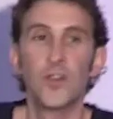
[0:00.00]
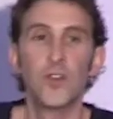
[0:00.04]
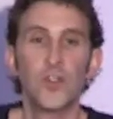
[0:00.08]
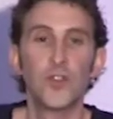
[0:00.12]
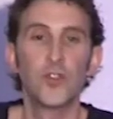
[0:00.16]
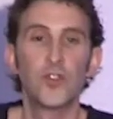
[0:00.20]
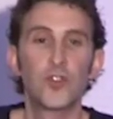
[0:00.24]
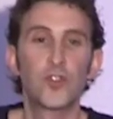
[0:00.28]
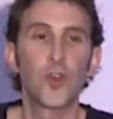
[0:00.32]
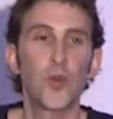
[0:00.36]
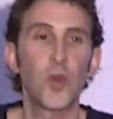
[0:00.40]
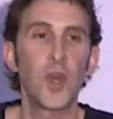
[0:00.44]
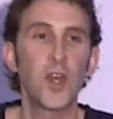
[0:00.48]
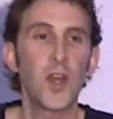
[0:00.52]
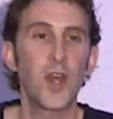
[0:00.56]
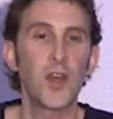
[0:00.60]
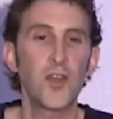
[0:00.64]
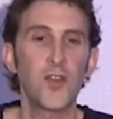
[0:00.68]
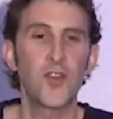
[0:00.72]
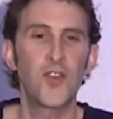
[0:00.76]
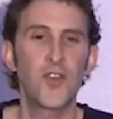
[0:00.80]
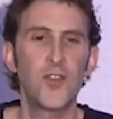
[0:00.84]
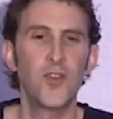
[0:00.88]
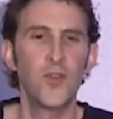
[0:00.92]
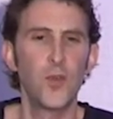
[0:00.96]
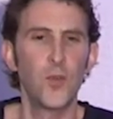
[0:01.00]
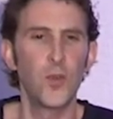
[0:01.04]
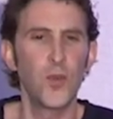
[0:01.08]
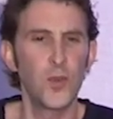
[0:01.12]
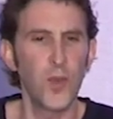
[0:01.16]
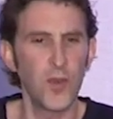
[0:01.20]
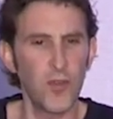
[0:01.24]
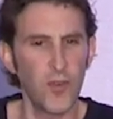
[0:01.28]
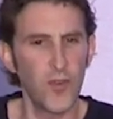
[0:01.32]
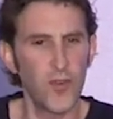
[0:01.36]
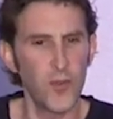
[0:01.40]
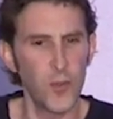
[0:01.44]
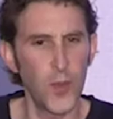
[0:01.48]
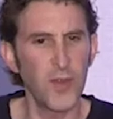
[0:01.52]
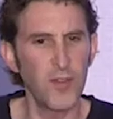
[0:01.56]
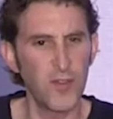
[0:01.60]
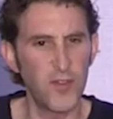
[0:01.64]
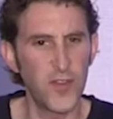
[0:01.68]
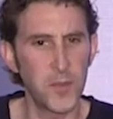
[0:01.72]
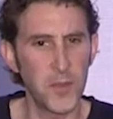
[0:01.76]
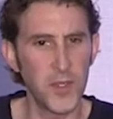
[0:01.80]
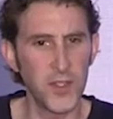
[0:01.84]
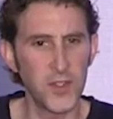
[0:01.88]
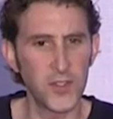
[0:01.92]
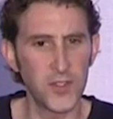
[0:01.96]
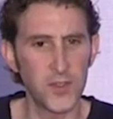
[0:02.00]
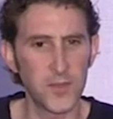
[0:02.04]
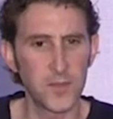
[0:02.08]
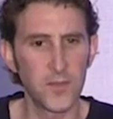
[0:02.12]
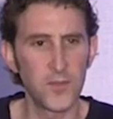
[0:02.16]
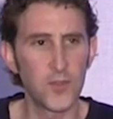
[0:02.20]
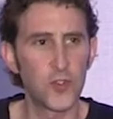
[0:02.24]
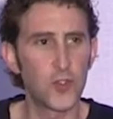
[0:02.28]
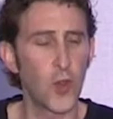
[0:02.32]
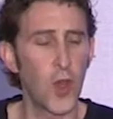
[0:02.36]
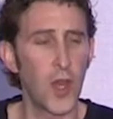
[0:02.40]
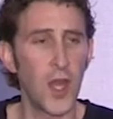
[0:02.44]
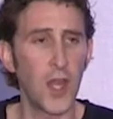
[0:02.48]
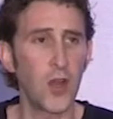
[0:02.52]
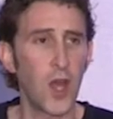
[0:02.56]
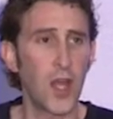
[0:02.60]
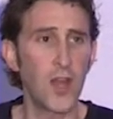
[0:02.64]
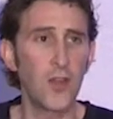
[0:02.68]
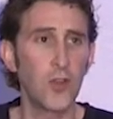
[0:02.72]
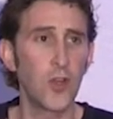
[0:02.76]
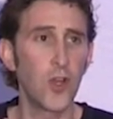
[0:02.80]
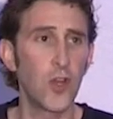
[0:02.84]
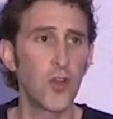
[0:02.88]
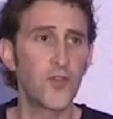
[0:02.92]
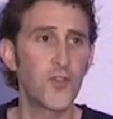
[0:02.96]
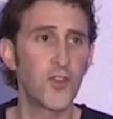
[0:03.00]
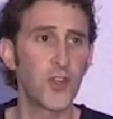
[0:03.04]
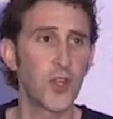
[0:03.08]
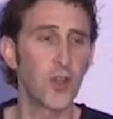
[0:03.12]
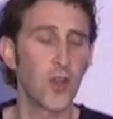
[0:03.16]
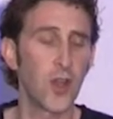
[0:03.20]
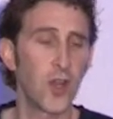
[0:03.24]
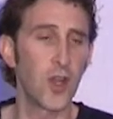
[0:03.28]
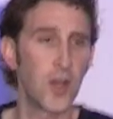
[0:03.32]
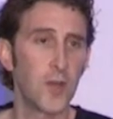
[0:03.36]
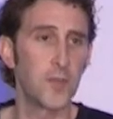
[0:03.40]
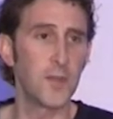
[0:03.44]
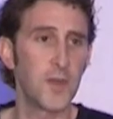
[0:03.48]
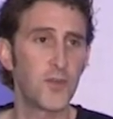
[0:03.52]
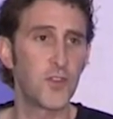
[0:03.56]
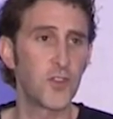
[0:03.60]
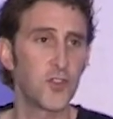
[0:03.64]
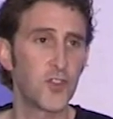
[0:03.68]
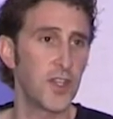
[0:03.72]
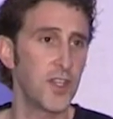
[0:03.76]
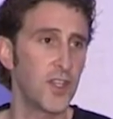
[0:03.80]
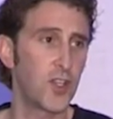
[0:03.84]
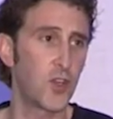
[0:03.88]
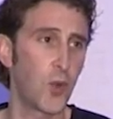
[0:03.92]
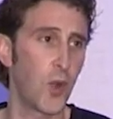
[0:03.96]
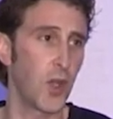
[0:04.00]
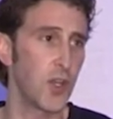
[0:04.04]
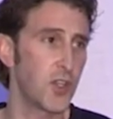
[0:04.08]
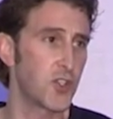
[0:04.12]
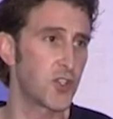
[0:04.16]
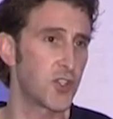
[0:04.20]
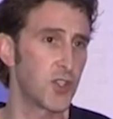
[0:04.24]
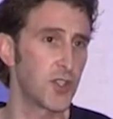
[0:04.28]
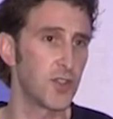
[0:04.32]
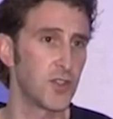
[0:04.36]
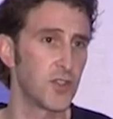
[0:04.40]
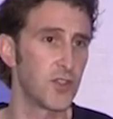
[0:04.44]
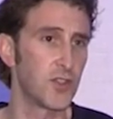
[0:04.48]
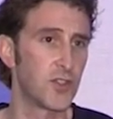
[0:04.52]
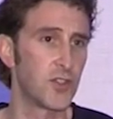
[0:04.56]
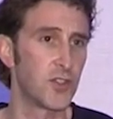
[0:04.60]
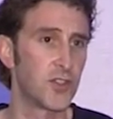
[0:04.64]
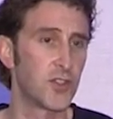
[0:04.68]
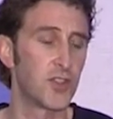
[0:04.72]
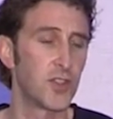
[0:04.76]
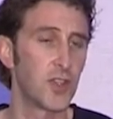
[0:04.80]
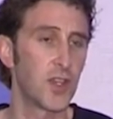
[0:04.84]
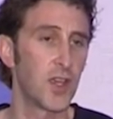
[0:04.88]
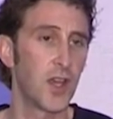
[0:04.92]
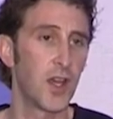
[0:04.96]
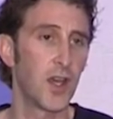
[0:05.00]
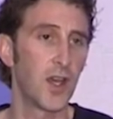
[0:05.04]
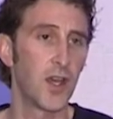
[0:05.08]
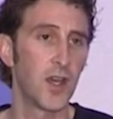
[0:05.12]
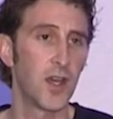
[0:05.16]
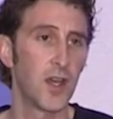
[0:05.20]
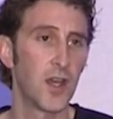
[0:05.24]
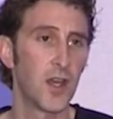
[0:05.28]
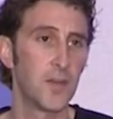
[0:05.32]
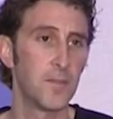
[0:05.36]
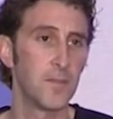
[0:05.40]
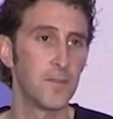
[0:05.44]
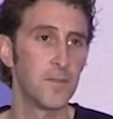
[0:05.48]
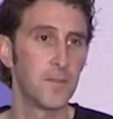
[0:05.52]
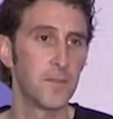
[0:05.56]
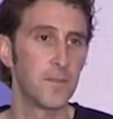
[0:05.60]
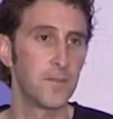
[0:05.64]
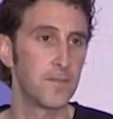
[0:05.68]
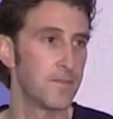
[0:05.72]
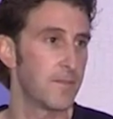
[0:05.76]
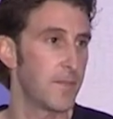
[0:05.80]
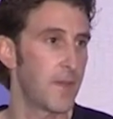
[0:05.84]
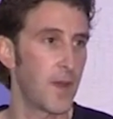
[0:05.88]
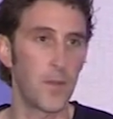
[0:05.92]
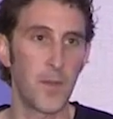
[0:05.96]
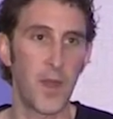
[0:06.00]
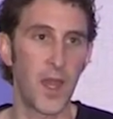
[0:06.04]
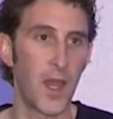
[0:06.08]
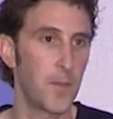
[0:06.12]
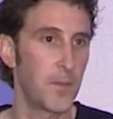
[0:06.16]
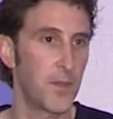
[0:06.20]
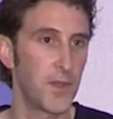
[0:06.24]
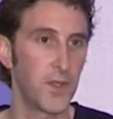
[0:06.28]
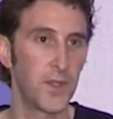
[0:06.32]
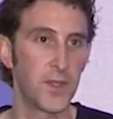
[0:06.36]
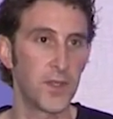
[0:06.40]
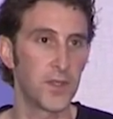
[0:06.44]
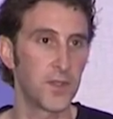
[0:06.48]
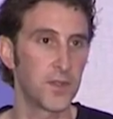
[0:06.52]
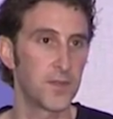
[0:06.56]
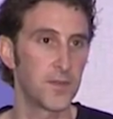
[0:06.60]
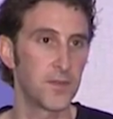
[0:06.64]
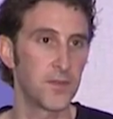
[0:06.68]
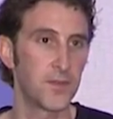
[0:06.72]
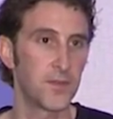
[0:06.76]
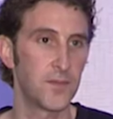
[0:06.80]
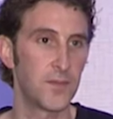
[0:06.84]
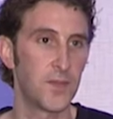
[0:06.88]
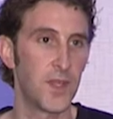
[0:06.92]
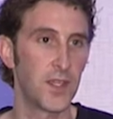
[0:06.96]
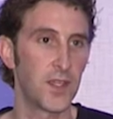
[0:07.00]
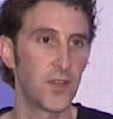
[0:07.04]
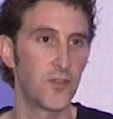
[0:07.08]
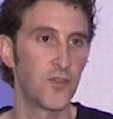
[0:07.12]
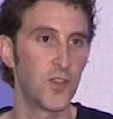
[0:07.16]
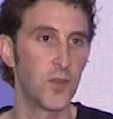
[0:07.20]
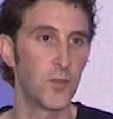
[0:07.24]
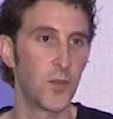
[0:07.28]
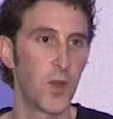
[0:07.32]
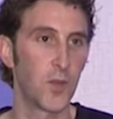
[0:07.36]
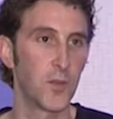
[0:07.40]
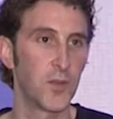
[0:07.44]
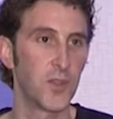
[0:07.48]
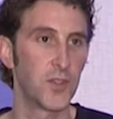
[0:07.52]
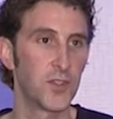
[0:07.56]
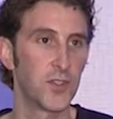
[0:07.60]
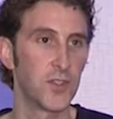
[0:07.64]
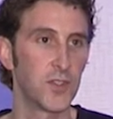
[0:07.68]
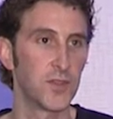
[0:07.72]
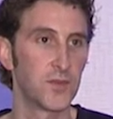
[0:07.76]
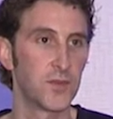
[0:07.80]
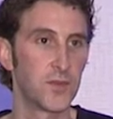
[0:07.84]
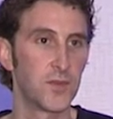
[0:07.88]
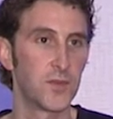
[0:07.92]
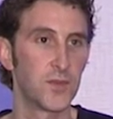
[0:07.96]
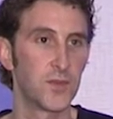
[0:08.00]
So we have a few minutes. So I don't know if there's any questions. I'm happy to take a few moments and.